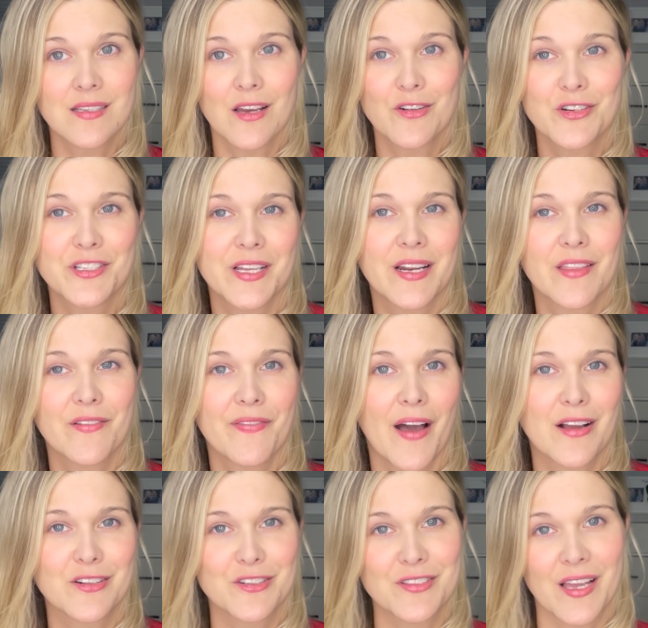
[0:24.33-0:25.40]
understanding the
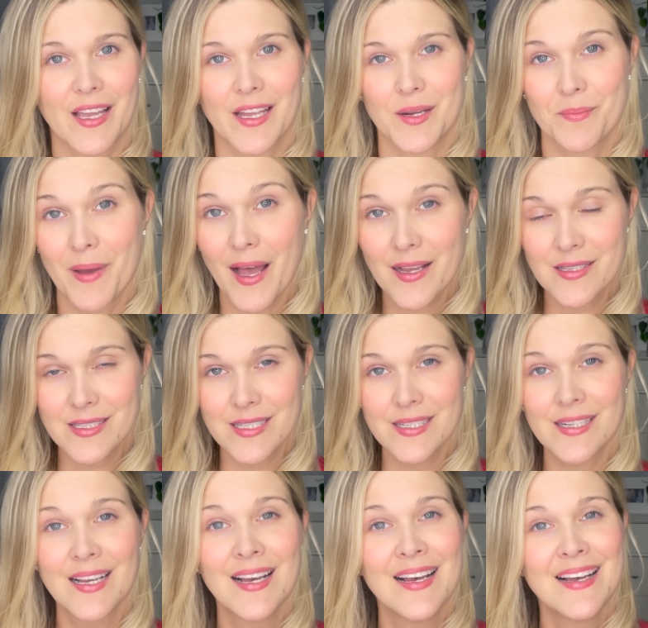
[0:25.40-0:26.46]
factors that can impact it,
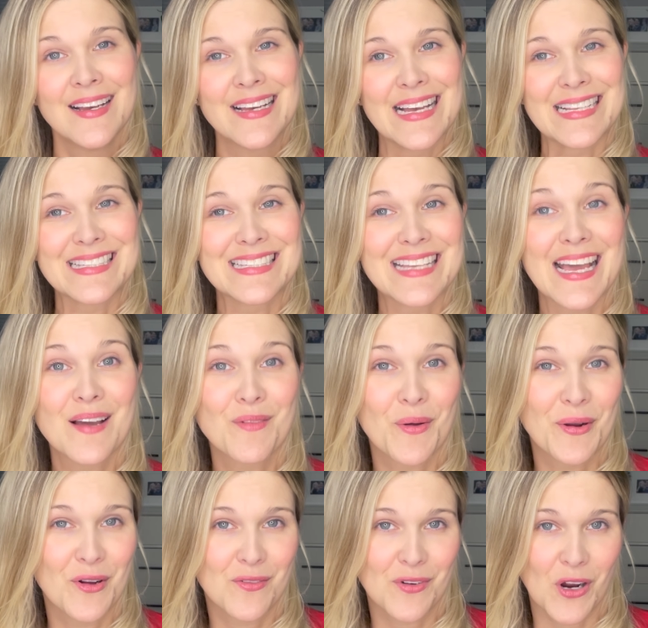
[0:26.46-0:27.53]
and today I'm
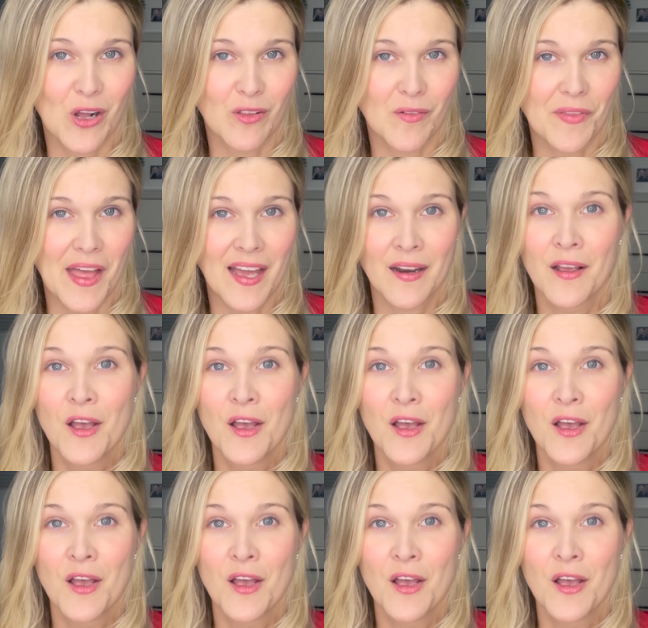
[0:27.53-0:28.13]
going over all of that.